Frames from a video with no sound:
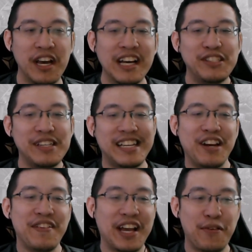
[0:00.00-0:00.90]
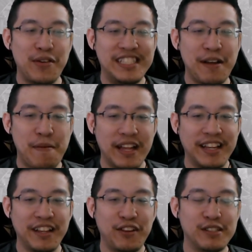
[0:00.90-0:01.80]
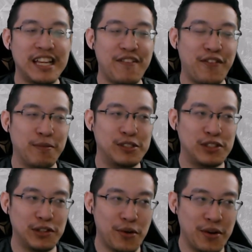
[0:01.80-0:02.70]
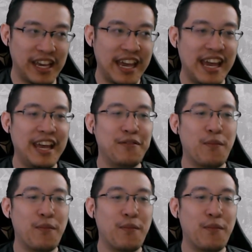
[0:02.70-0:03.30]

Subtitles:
So it's kind of like a reset button. You start from slow again,